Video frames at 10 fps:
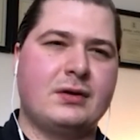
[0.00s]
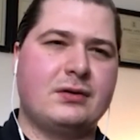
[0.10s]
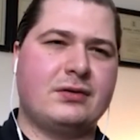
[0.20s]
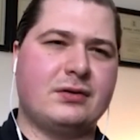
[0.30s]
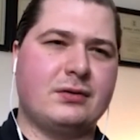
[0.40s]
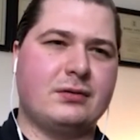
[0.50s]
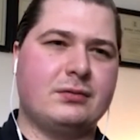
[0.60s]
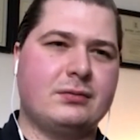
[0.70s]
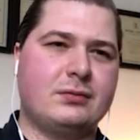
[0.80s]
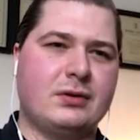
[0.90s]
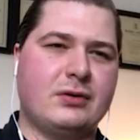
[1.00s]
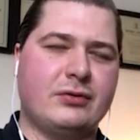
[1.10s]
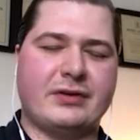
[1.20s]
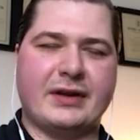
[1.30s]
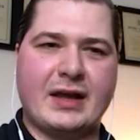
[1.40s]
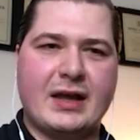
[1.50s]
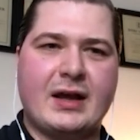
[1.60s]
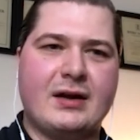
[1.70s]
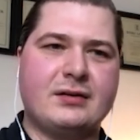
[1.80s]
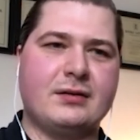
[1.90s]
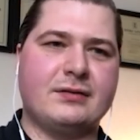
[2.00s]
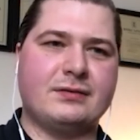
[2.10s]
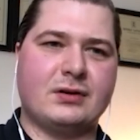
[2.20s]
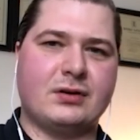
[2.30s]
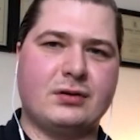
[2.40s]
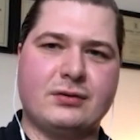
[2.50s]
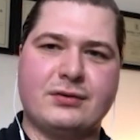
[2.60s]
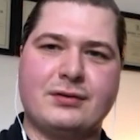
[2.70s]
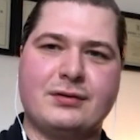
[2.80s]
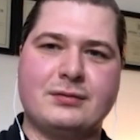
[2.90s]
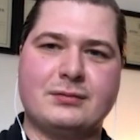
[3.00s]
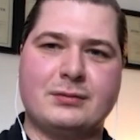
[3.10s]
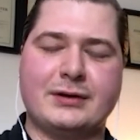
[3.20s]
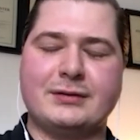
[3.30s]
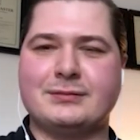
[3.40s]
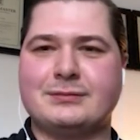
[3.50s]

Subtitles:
So, it's like, how do you lift a curse, right?